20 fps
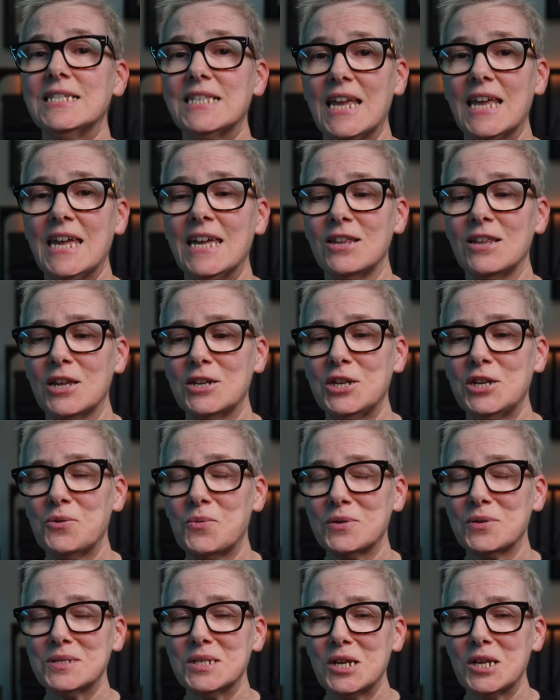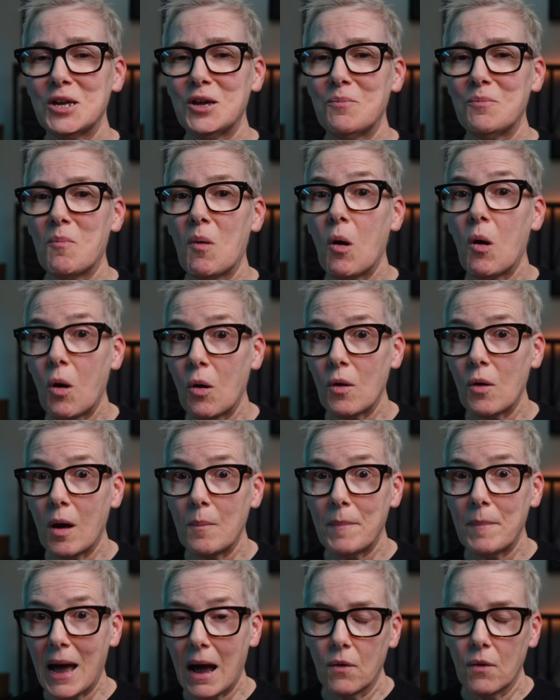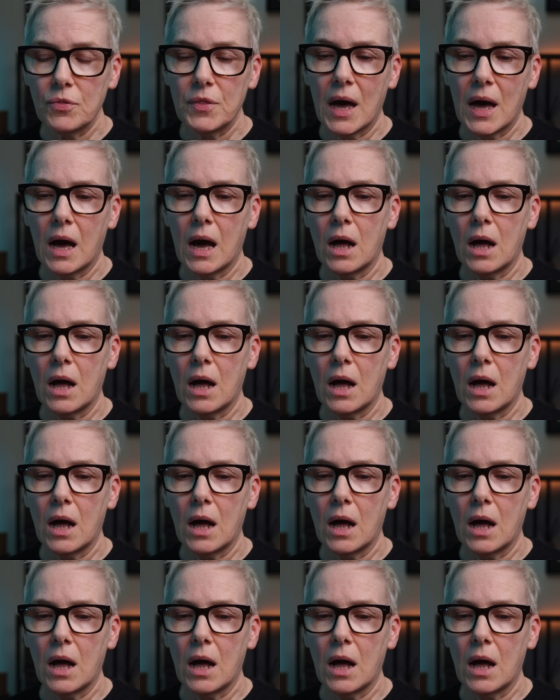heel and you want to learn more about that,